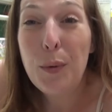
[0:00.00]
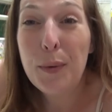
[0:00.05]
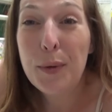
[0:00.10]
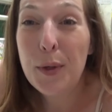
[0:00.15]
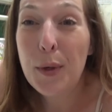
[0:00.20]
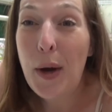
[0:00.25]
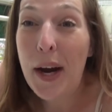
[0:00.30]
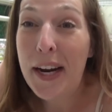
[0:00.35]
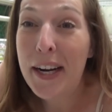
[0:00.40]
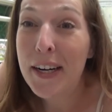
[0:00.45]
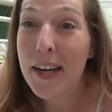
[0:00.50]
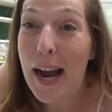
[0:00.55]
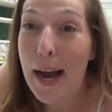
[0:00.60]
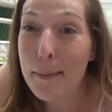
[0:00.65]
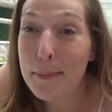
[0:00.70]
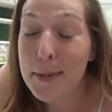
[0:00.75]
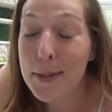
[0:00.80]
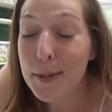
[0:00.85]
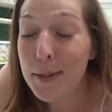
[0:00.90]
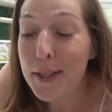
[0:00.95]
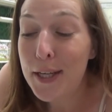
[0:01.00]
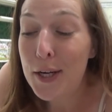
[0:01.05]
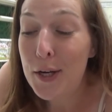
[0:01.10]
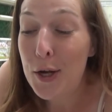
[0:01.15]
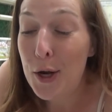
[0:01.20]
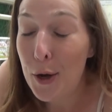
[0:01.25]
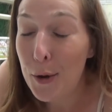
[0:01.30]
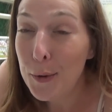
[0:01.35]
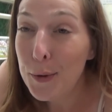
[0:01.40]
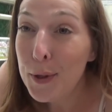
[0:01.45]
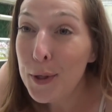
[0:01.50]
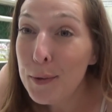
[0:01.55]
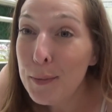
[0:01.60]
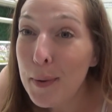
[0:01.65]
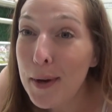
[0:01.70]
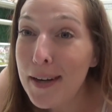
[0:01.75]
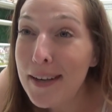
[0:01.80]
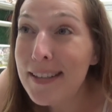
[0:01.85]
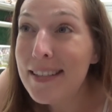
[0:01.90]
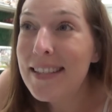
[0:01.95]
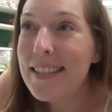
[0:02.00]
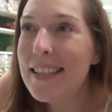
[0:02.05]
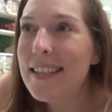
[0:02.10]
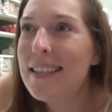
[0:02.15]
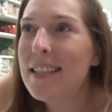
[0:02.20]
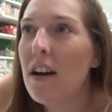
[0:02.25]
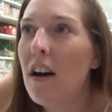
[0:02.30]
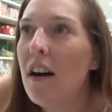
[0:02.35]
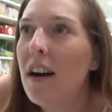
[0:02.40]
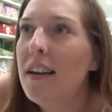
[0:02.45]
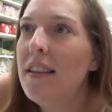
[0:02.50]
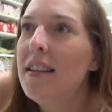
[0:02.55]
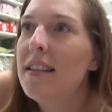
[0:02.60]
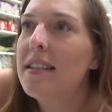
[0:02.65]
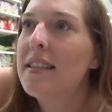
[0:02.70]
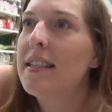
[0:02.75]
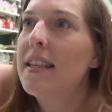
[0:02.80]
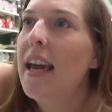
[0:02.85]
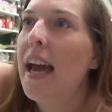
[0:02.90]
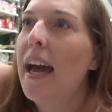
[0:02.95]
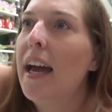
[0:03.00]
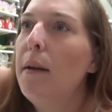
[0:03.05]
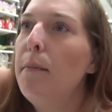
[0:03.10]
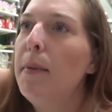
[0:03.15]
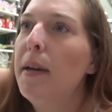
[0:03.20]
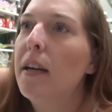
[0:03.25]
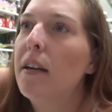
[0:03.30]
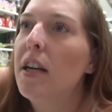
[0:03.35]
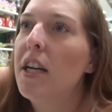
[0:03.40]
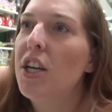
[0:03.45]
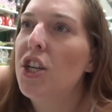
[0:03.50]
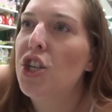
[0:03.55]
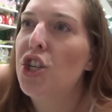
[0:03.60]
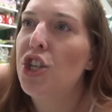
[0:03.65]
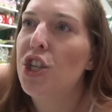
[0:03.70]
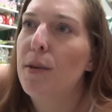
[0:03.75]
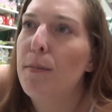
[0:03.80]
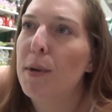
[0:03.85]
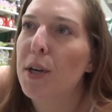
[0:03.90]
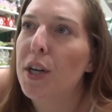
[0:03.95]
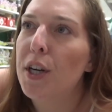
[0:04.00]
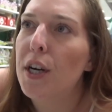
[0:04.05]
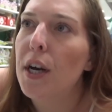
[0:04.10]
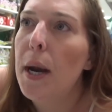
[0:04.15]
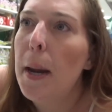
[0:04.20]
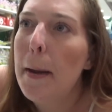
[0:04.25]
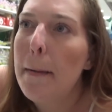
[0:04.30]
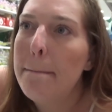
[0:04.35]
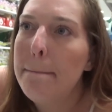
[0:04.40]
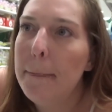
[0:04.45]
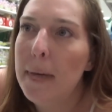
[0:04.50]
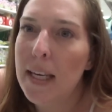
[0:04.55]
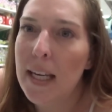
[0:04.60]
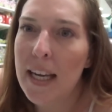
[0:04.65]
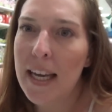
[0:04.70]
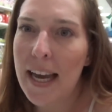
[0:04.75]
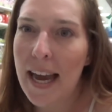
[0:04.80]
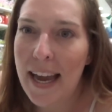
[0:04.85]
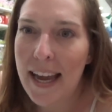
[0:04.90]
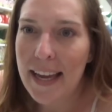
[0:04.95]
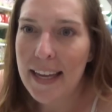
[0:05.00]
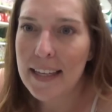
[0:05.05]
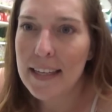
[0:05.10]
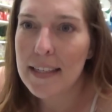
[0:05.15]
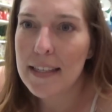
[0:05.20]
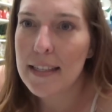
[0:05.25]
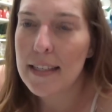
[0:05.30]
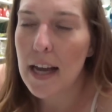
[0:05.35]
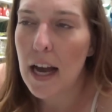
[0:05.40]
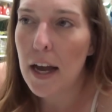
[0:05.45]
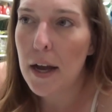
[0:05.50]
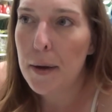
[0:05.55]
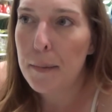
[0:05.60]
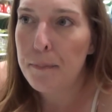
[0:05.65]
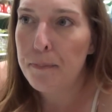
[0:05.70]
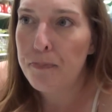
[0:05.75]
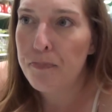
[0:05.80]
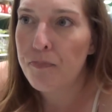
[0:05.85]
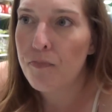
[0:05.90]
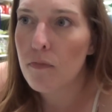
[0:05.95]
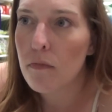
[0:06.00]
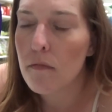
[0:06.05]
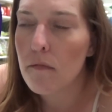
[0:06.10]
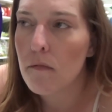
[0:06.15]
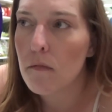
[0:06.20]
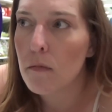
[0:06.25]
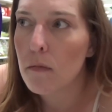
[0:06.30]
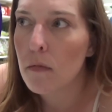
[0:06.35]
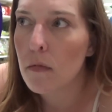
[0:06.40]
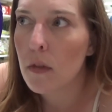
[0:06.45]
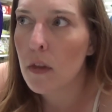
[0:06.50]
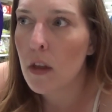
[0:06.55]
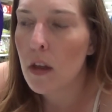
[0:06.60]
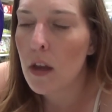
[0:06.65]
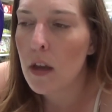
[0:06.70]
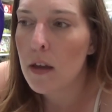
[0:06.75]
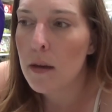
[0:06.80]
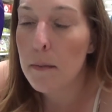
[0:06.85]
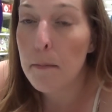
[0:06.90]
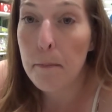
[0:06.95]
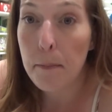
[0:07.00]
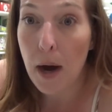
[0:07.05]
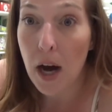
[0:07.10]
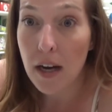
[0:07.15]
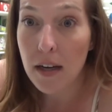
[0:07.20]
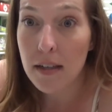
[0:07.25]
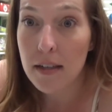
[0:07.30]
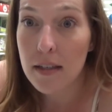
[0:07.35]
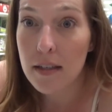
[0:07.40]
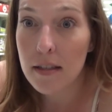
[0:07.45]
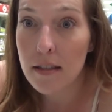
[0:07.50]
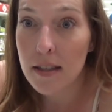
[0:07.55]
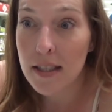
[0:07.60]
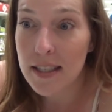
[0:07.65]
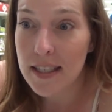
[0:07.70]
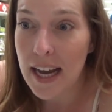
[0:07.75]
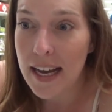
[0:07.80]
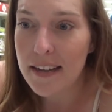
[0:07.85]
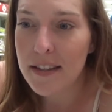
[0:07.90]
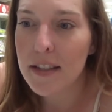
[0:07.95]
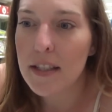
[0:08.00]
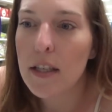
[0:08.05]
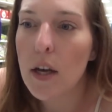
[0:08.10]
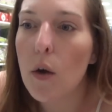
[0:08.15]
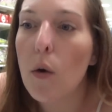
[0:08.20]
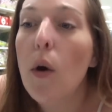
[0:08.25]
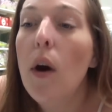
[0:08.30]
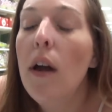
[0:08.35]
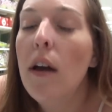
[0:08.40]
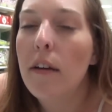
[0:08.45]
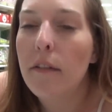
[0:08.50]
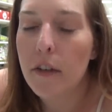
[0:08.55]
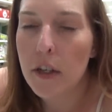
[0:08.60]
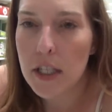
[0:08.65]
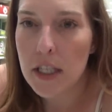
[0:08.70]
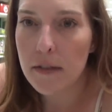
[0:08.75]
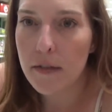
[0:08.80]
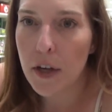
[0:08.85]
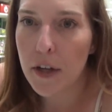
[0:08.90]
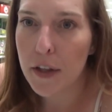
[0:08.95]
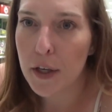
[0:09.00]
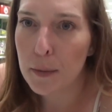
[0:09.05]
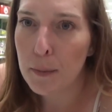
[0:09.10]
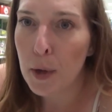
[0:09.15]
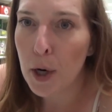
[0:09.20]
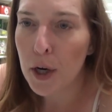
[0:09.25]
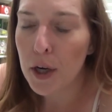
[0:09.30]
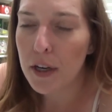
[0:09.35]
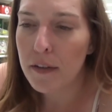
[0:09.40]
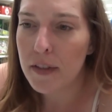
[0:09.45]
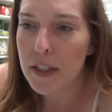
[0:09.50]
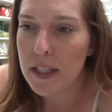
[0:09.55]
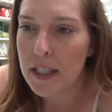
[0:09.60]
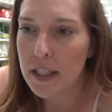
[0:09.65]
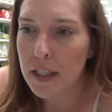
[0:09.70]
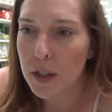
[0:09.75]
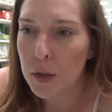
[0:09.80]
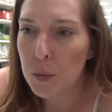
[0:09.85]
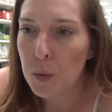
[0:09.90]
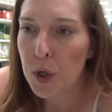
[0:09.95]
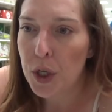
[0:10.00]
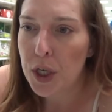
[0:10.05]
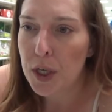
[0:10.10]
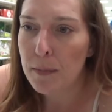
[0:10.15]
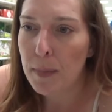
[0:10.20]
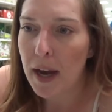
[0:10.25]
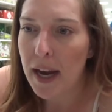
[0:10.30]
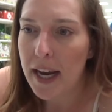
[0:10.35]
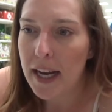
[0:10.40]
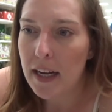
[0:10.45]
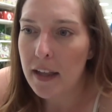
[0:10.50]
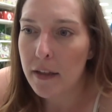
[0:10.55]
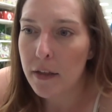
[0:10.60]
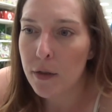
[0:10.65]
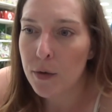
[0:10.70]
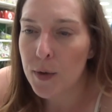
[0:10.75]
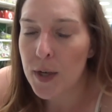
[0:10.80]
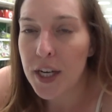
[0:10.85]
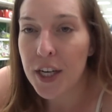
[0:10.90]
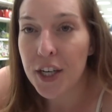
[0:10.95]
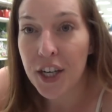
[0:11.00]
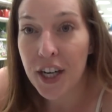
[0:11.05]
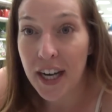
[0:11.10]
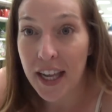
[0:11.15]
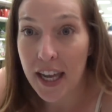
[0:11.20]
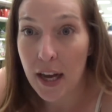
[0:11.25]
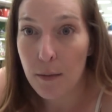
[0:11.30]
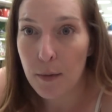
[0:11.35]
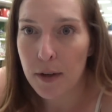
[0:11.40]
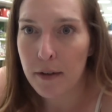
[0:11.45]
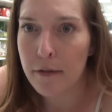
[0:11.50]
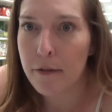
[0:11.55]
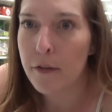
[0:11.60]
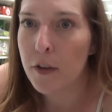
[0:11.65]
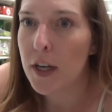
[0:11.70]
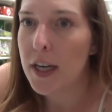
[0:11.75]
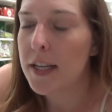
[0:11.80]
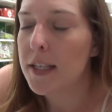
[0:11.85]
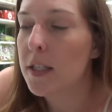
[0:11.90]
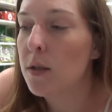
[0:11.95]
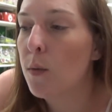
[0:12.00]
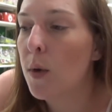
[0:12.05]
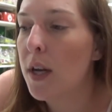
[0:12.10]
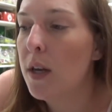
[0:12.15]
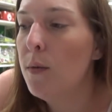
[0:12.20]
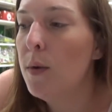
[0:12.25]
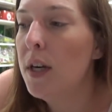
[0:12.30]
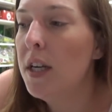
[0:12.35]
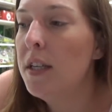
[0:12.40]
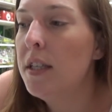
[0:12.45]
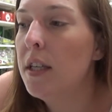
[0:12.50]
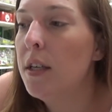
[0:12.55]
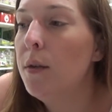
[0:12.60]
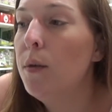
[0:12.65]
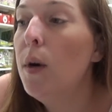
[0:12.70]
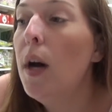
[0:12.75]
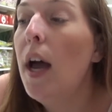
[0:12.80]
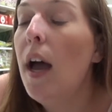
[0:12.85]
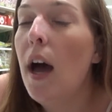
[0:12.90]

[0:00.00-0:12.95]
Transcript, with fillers: require absolutely no coupons is on this Cadbury Shimmer Mini Eggs. Um, box set. So first of all, they're part of a deal where you buy any three, you're going to get one free. So what you want to do